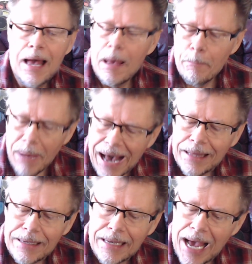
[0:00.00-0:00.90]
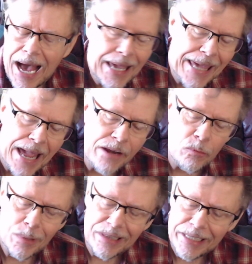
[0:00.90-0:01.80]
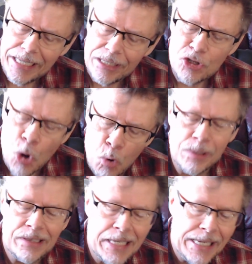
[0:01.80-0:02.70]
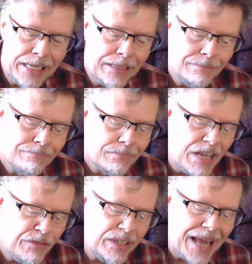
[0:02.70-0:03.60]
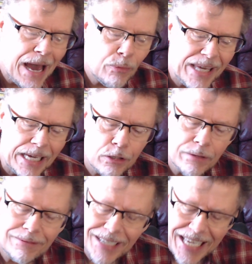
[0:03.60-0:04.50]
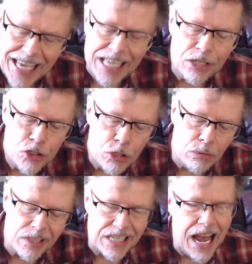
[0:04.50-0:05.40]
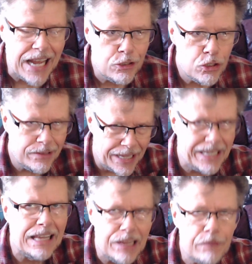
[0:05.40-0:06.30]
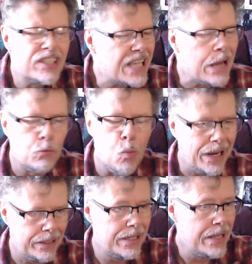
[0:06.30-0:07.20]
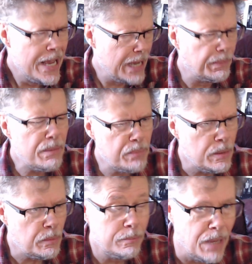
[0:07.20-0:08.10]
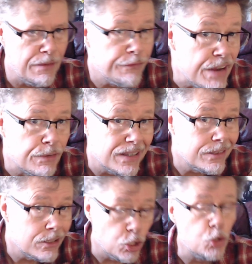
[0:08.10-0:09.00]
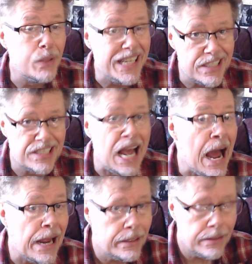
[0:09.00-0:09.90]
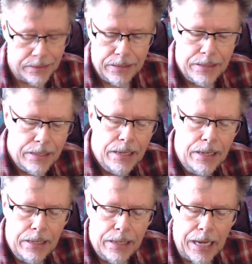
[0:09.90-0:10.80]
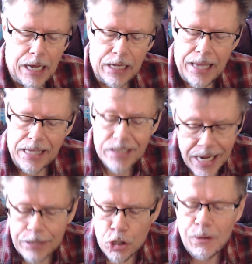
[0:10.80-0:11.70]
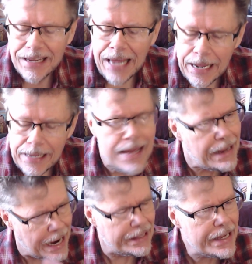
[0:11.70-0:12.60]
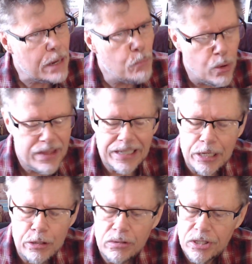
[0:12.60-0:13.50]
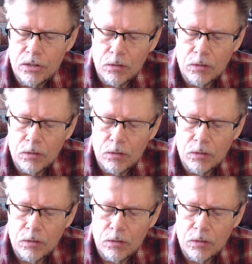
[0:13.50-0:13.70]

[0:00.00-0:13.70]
But I can't really totally, even now, get into side, like I love side one. It might be my favorite Lou Reed side. And side two, I like it more than I used to,